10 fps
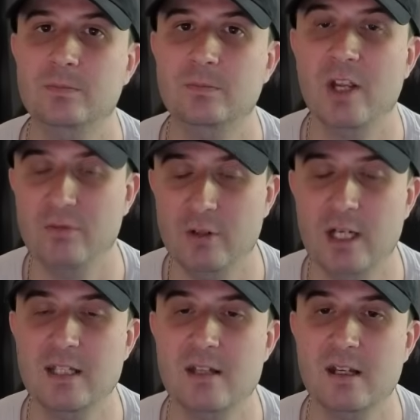It
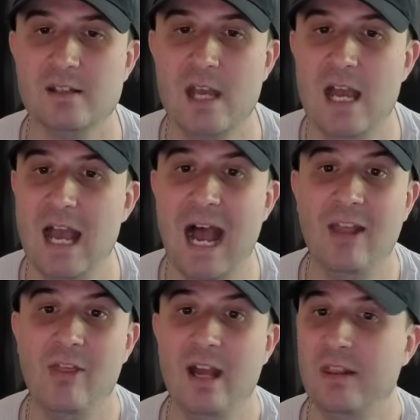really does.
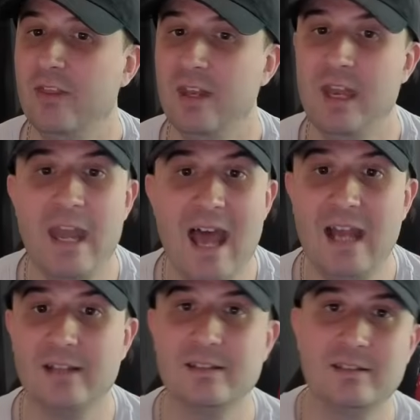And then the
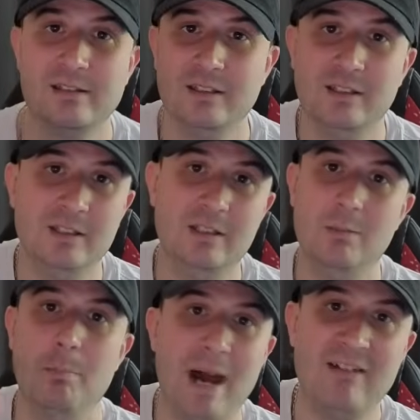next
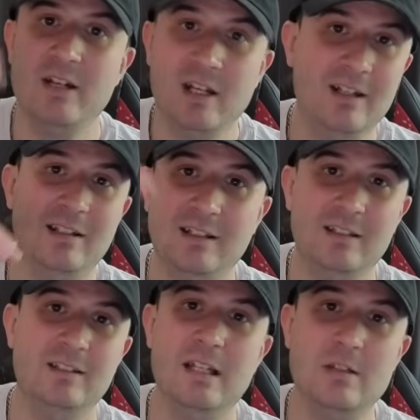barrier
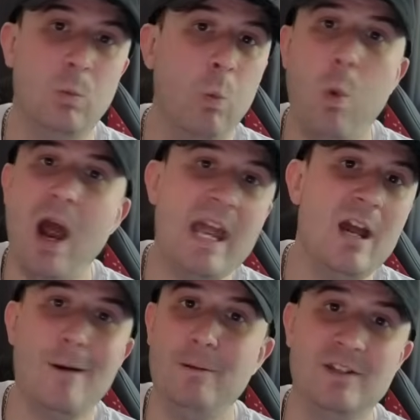is way
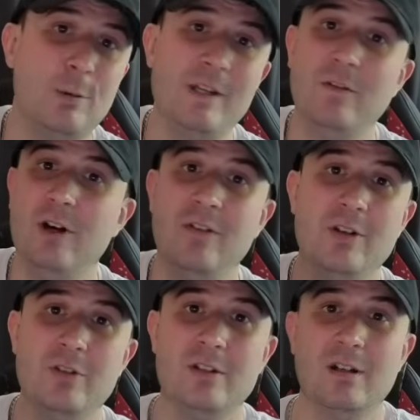up at
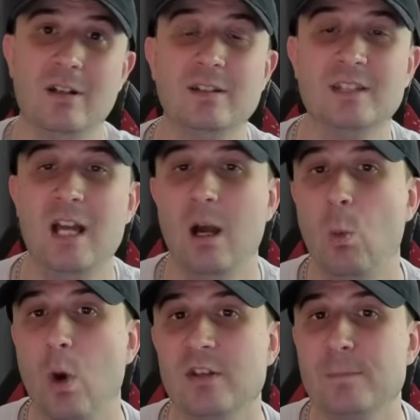$2,500.
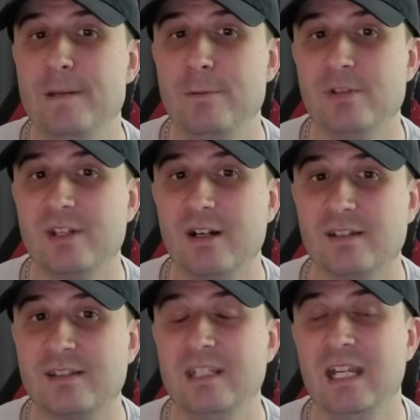And once people start
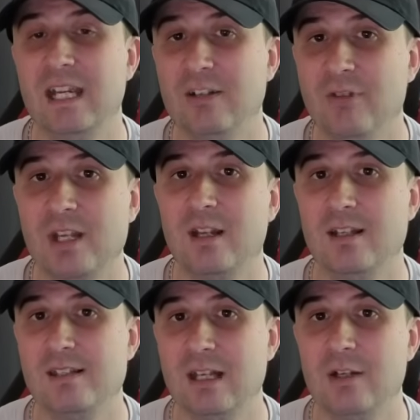seeing it
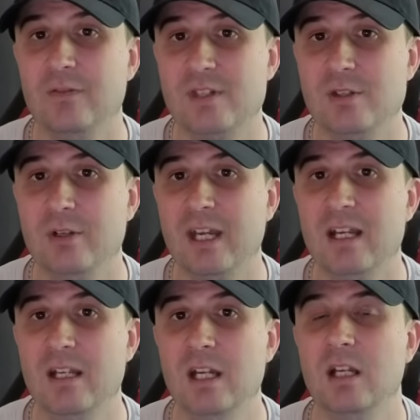regularly sell over
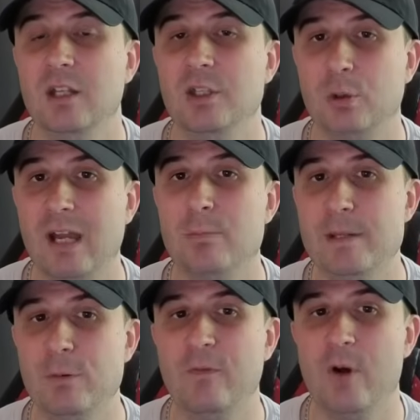2k, you'll get
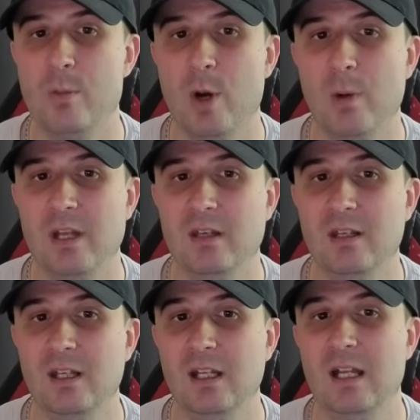people FOMO in.
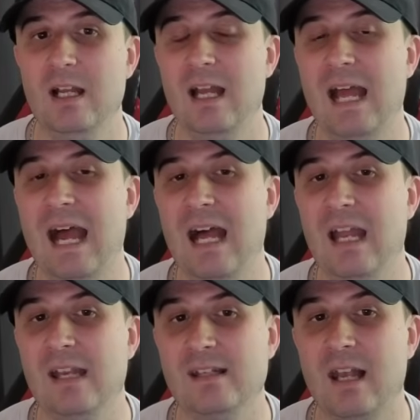
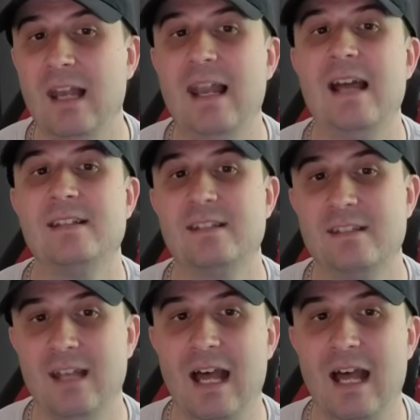And less.